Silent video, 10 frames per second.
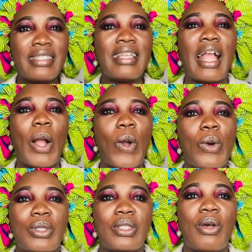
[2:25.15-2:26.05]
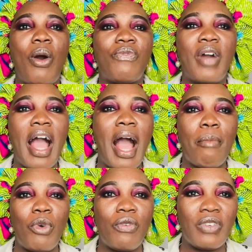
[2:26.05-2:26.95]
the coat of
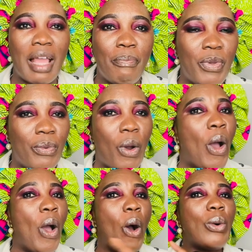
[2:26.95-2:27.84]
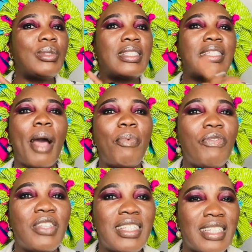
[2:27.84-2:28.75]
arms of Liberia. On top
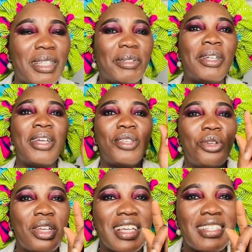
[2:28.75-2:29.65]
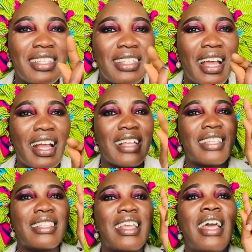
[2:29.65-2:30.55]
of the seal, you can see there, guys, they
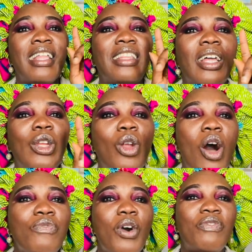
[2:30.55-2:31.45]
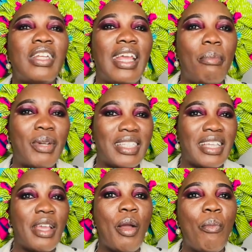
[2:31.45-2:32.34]
say, the love of
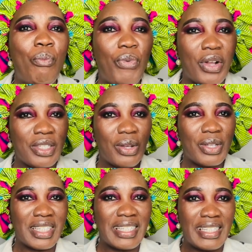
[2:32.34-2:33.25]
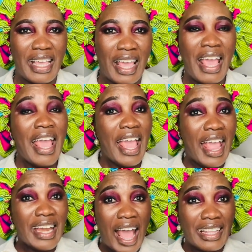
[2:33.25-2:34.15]
liberty brought us here.
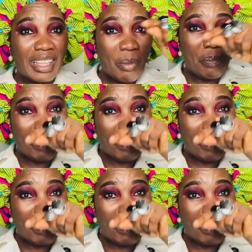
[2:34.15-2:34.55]
And at the